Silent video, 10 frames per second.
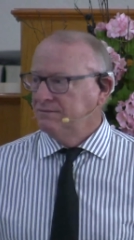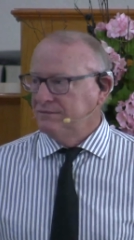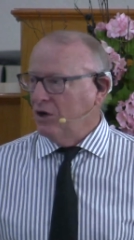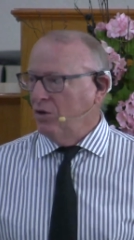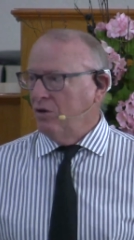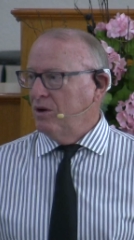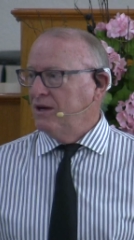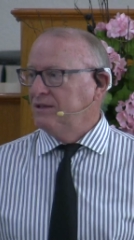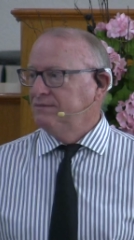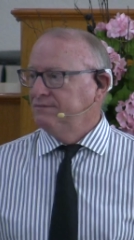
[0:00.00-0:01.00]
Throw it away.
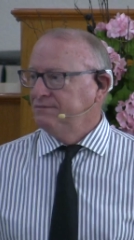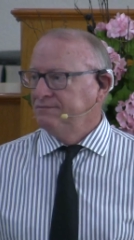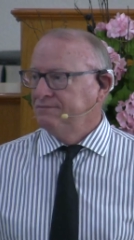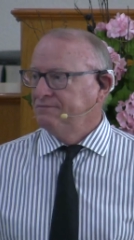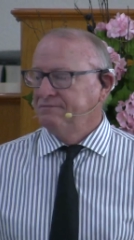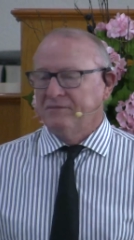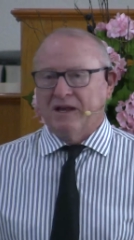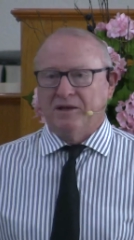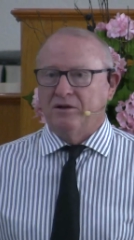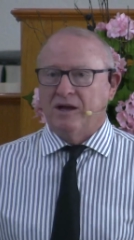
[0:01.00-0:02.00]

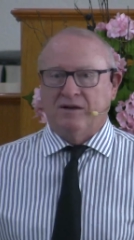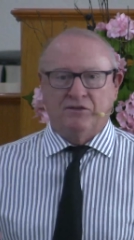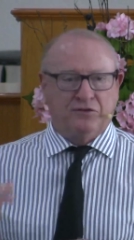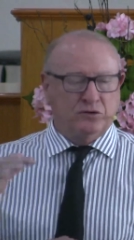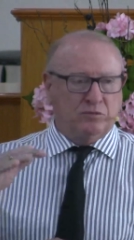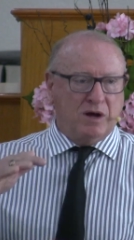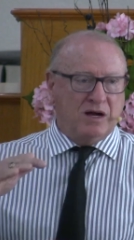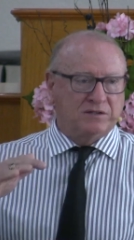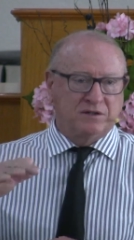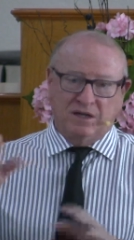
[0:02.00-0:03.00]
you can have a full
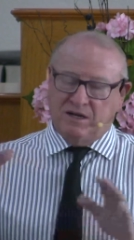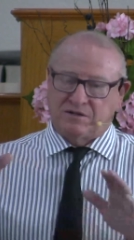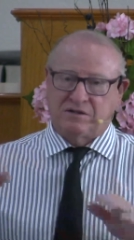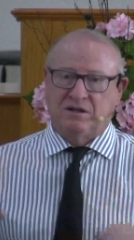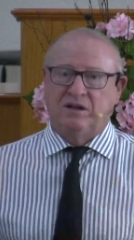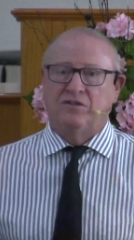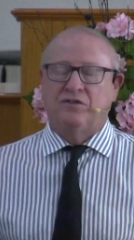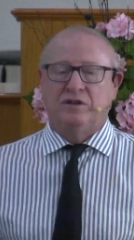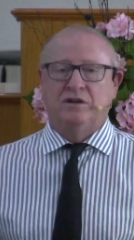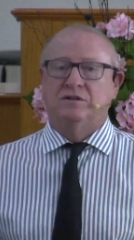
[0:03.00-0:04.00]
box and let it sit there
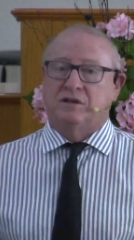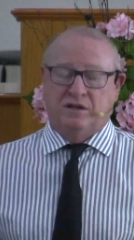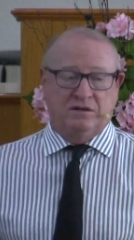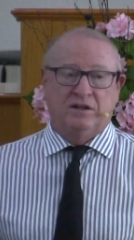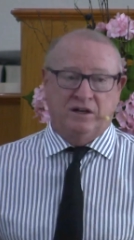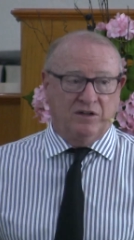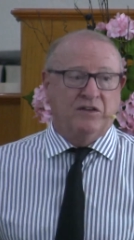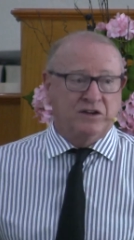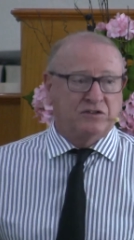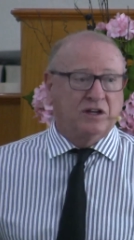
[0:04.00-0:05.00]
for years. It'll it'll
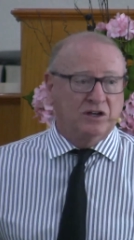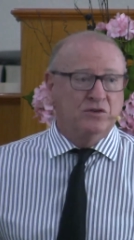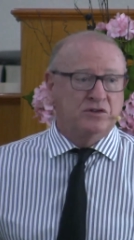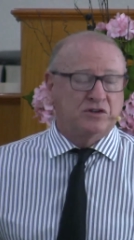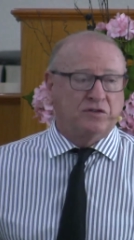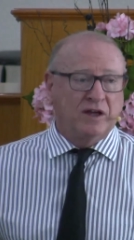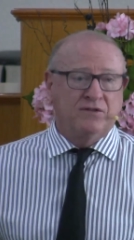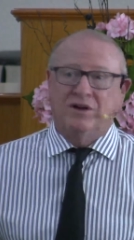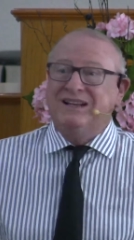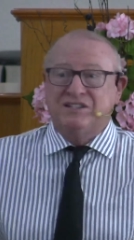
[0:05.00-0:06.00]
eventually lose its
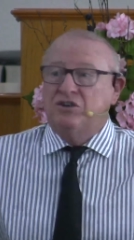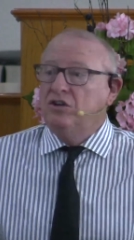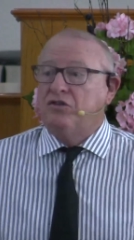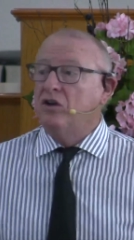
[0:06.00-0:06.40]
flavor and it's good for